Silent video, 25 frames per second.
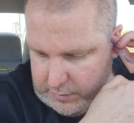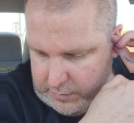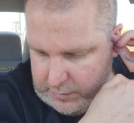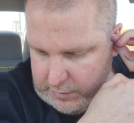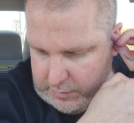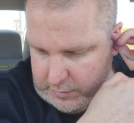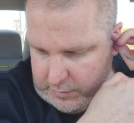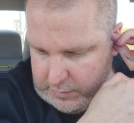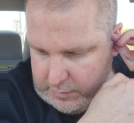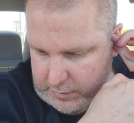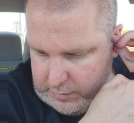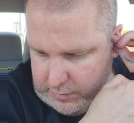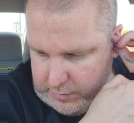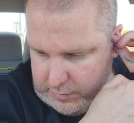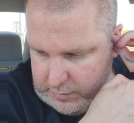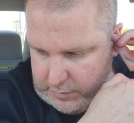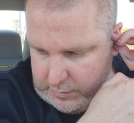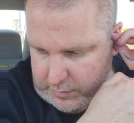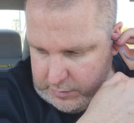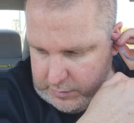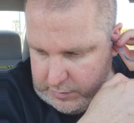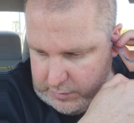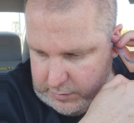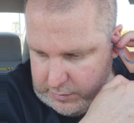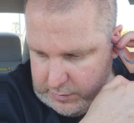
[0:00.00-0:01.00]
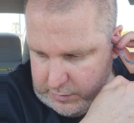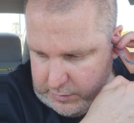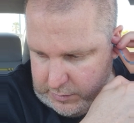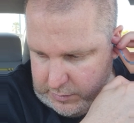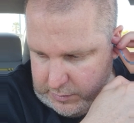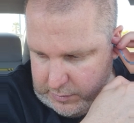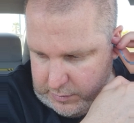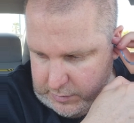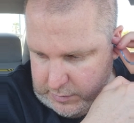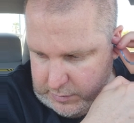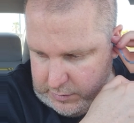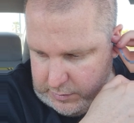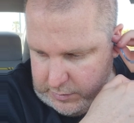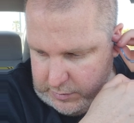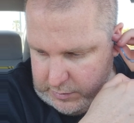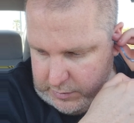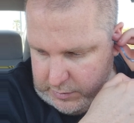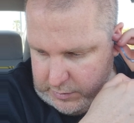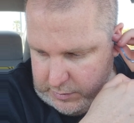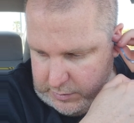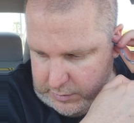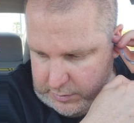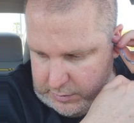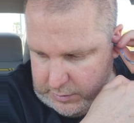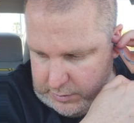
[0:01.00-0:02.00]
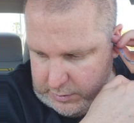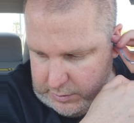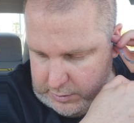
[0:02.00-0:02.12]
[no speech]